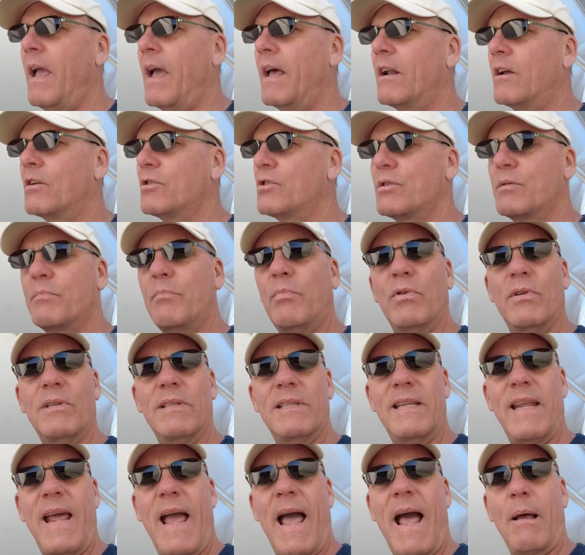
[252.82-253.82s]
and I'll just put
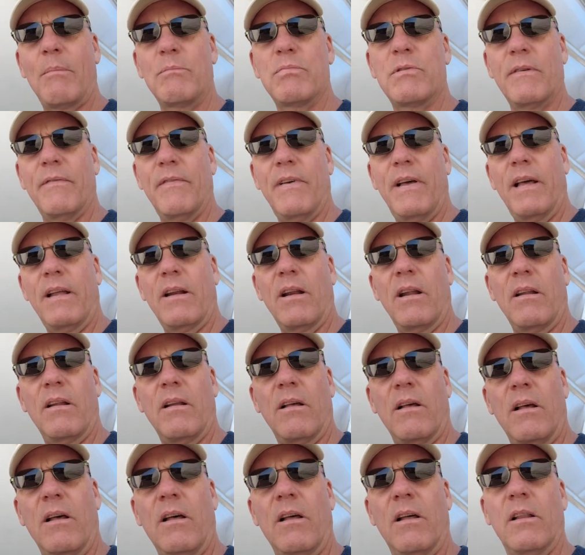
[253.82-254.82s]
dabs of it
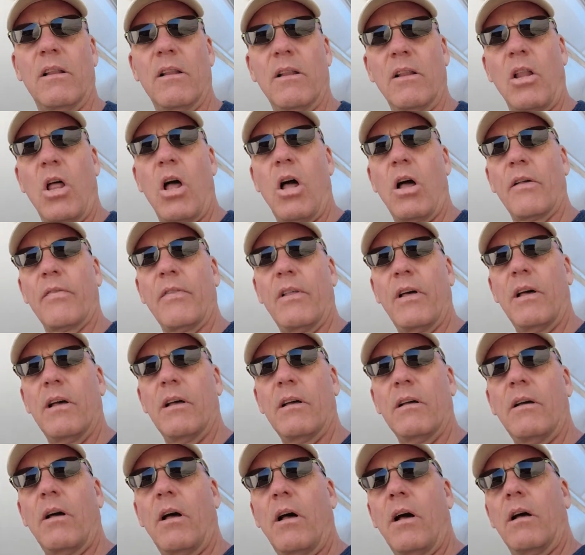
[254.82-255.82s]
along the
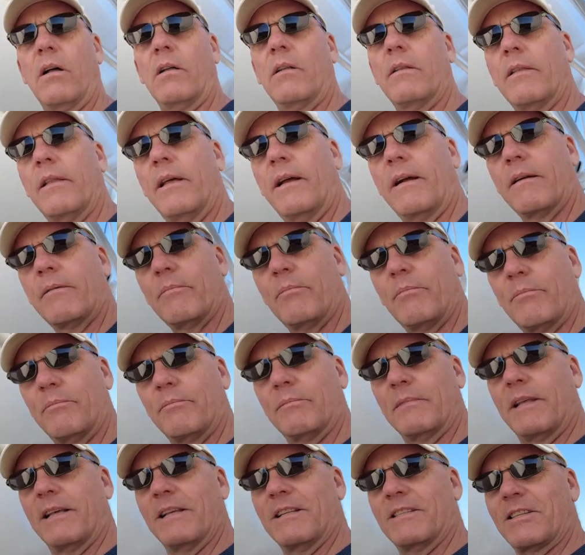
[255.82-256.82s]
hull there.
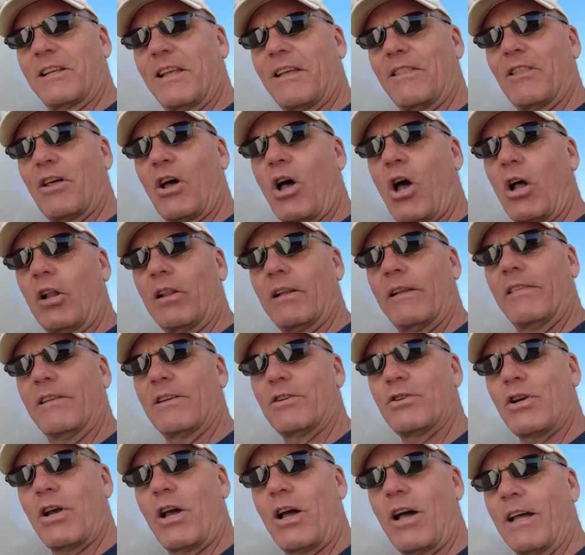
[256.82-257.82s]
Let's get the hull in the
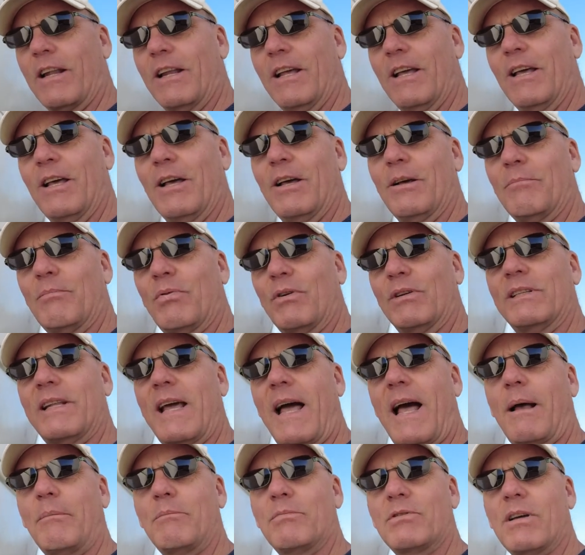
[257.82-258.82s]
shot. Put
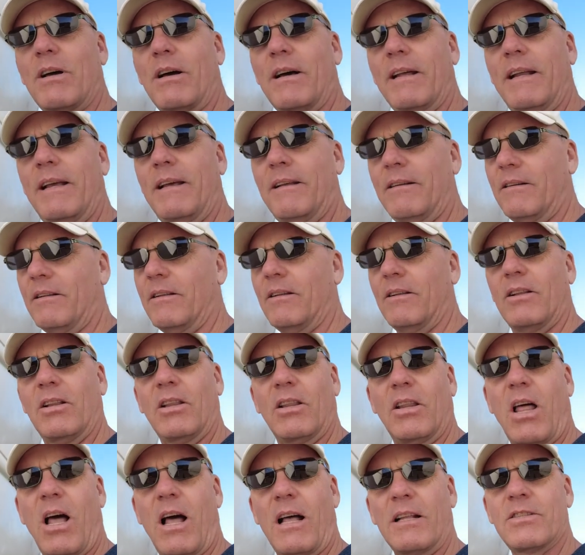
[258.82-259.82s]
dabs on it,
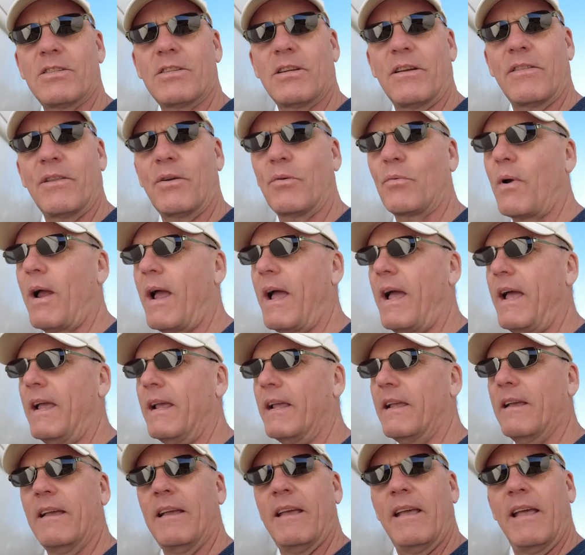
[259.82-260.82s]
lots on the
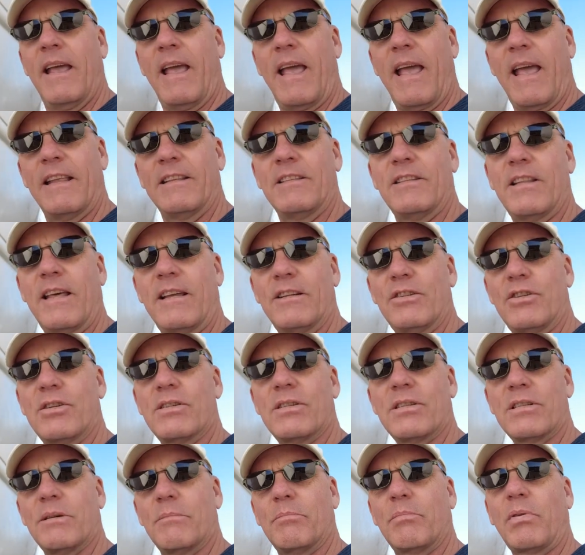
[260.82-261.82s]
rag, and then
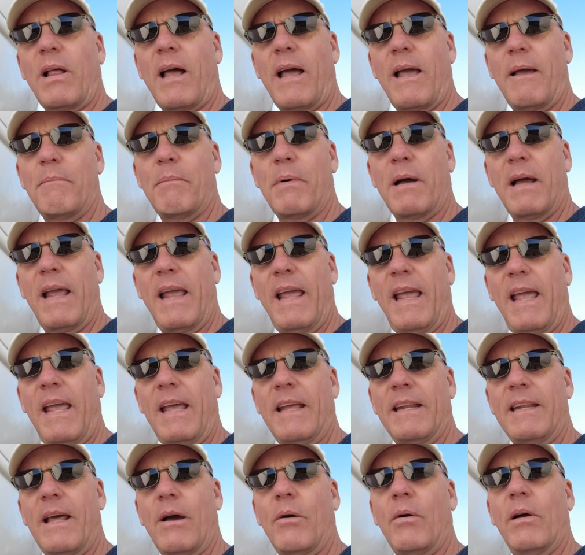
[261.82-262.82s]
just apply it by
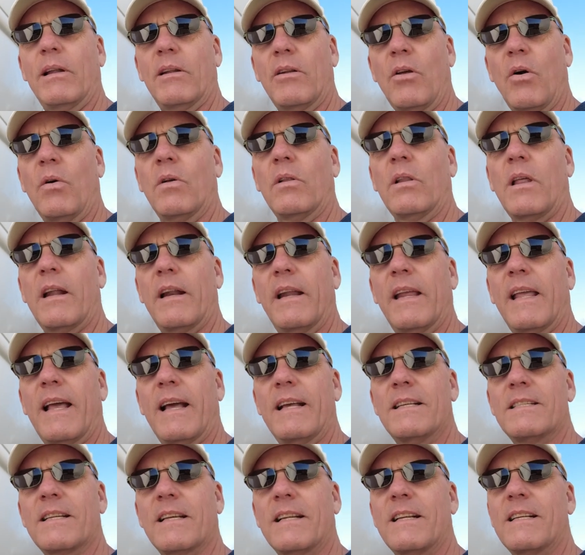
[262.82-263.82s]
hand. Now I know a lot of you
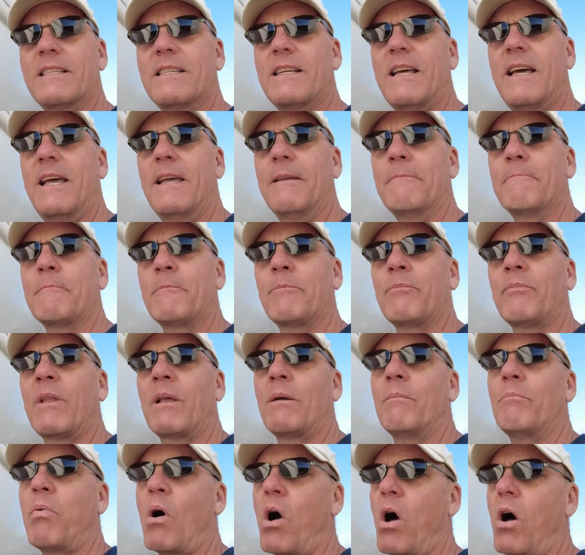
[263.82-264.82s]
guys are going to say,
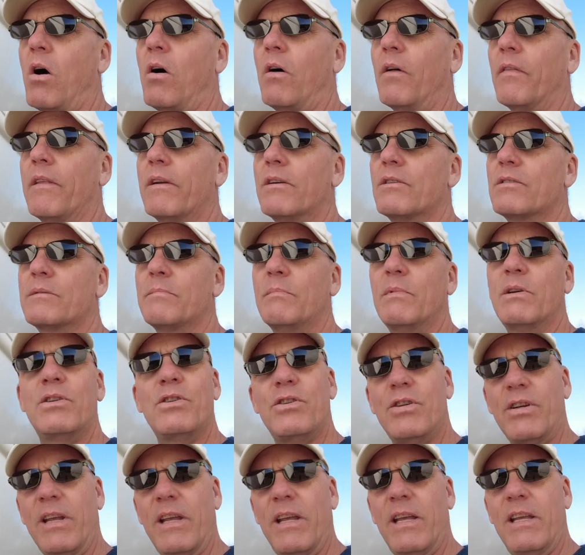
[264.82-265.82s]
Paul, there's
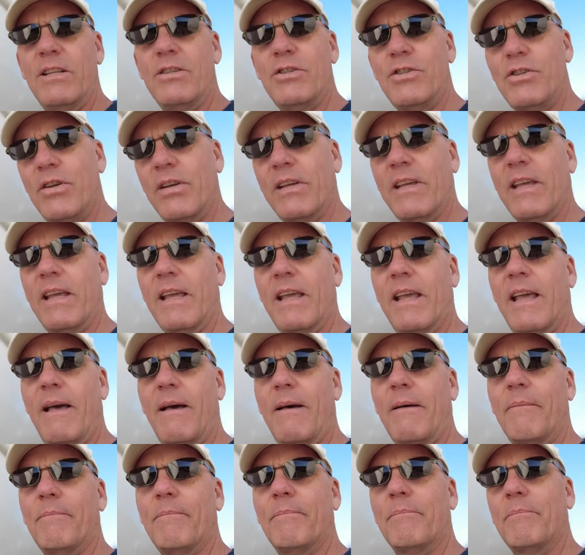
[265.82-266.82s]
machines, you can
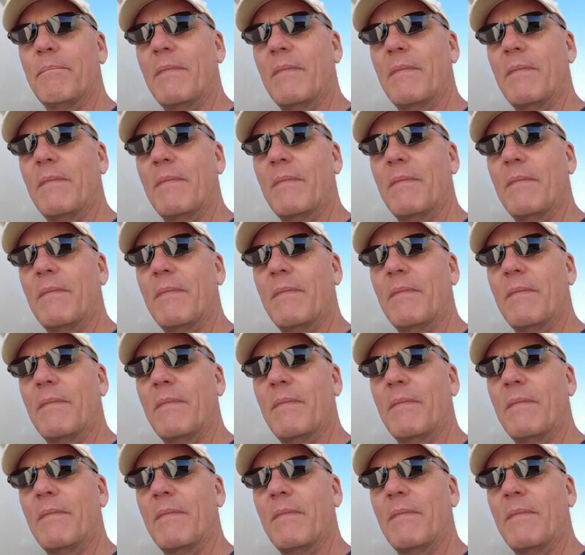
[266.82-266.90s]
get